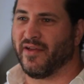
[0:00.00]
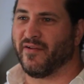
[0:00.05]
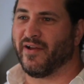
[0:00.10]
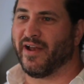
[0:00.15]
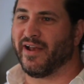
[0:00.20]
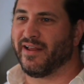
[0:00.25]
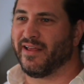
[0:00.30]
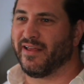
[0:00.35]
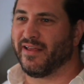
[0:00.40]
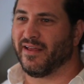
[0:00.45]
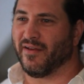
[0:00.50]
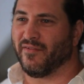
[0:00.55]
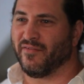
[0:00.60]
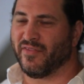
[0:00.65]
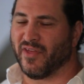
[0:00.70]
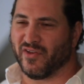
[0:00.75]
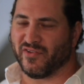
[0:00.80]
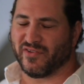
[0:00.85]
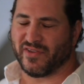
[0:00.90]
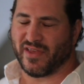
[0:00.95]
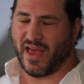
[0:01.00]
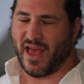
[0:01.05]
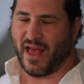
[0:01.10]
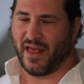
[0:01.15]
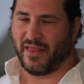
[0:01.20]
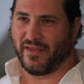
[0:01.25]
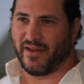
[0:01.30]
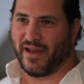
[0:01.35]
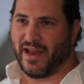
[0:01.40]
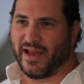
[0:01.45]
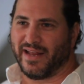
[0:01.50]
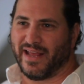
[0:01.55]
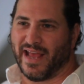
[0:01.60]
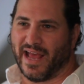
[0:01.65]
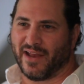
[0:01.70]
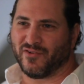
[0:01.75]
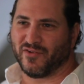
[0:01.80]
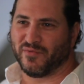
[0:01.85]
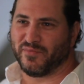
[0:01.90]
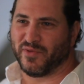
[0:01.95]
Are there any of those? Are there any
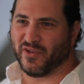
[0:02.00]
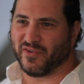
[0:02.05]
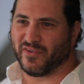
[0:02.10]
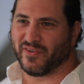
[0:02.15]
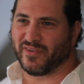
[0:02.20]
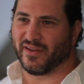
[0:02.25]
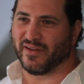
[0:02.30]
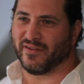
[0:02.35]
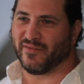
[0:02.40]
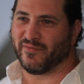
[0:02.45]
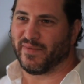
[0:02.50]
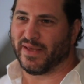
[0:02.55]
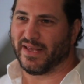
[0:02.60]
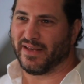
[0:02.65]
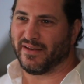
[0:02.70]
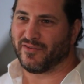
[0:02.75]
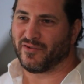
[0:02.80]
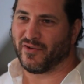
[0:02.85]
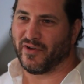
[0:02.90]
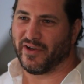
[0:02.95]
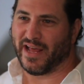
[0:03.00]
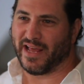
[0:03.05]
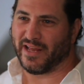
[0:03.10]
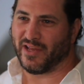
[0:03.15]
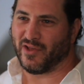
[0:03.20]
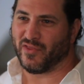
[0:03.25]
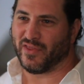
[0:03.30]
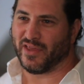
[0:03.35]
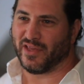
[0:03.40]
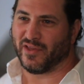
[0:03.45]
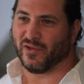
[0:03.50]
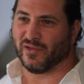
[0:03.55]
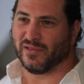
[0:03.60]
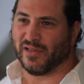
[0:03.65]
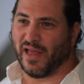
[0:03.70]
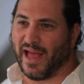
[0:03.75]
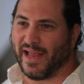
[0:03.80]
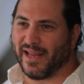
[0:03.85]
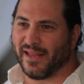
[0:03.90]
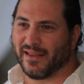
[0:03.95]
attributes that have been thrown at you that you
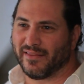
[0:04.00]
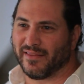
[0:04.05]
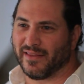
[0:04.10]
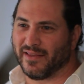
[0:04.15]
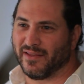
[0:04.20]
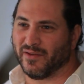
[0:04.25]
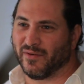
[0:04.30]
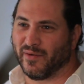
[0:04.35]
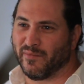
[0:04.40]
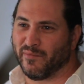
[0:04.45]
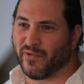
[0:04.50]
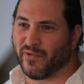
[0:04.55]
like, that you